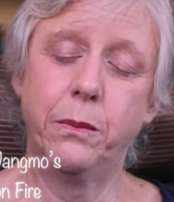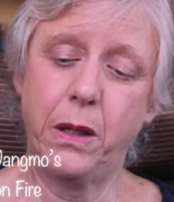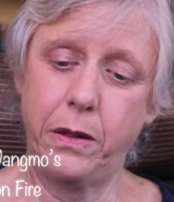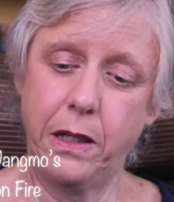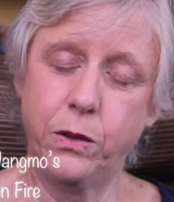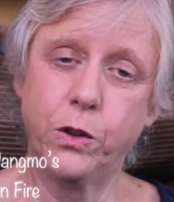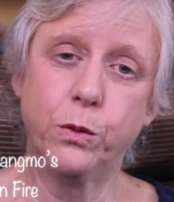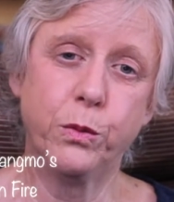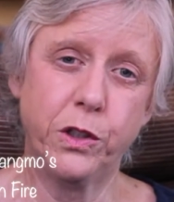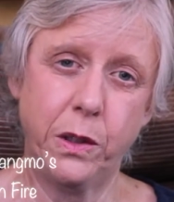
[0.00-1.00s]
I think
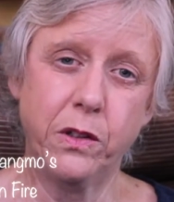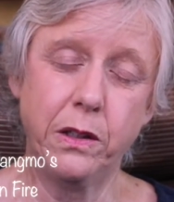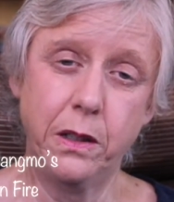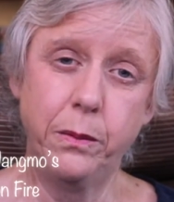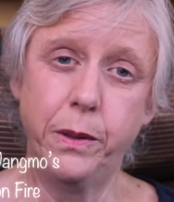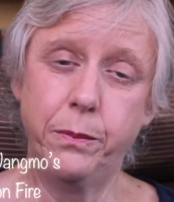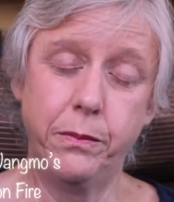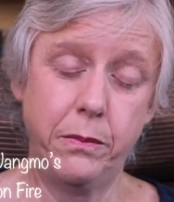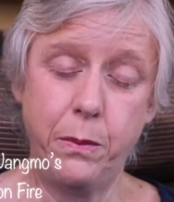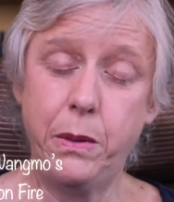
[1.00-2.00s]
Dudjom Rinpoche is
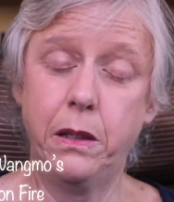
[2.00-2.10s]
maybe